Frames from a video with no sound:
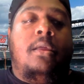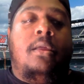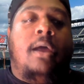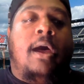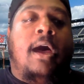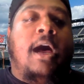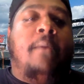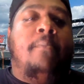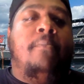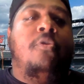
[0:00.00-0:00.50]

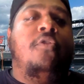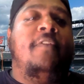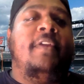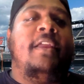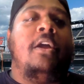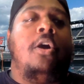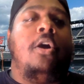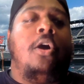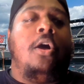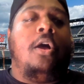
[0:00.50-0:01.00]
Moving
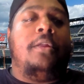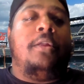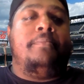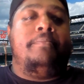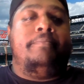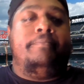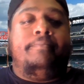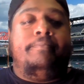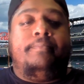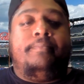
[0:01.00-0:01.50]
on
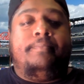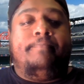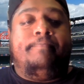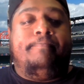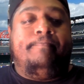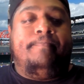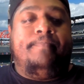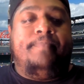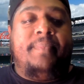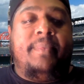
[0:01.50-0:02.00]

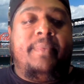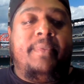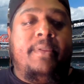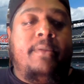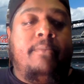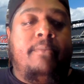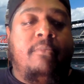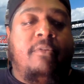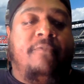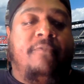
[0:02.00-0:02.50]

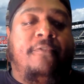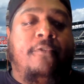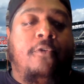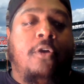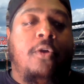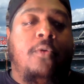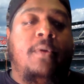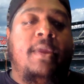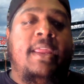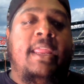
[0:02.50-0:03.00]

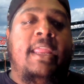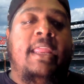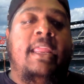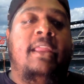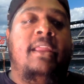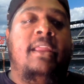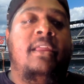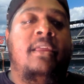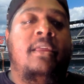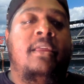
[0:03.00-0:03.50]
before
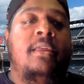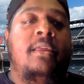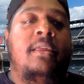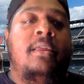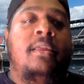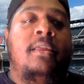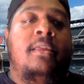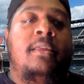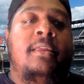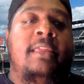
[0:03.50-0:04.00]
we
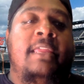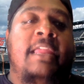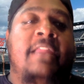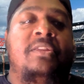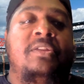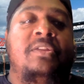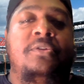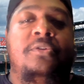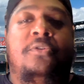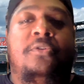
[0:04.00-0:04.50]
get
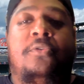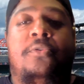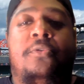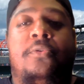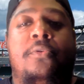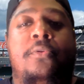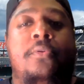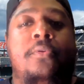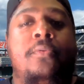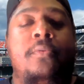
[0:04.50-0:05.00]

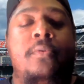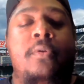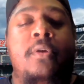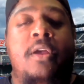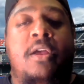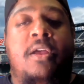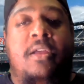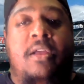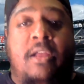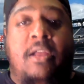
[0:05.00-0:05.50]
to
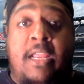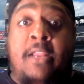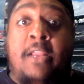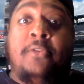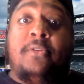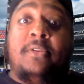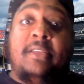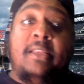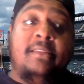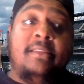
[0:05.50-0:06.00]
an
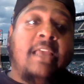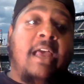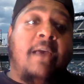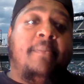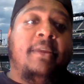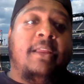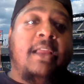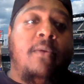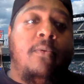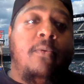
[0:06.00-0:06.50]
interesting
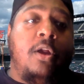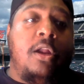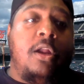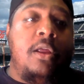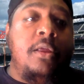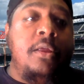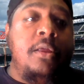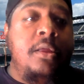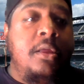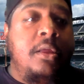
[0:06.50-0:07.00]
topic I want
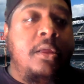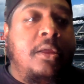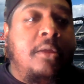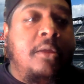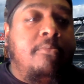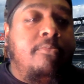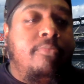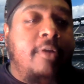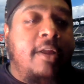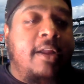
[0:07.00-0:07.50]
to
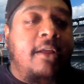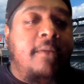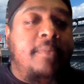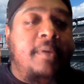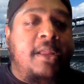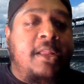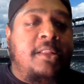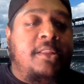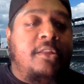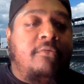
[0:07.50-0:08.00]
bring
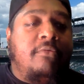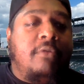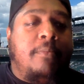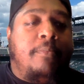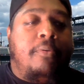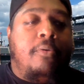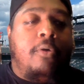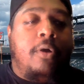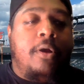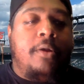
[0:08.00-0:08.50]
up in the
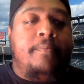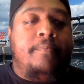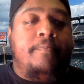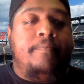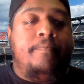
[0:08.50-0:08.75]
report.